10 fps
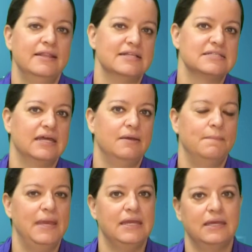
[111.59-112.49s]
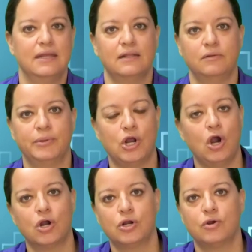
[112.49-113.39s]
that's going to make it a little bit
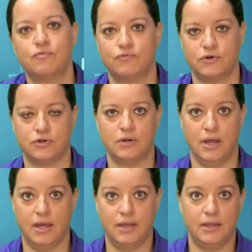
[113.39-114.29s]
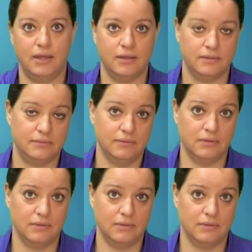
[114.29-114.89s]
harder for uh, a,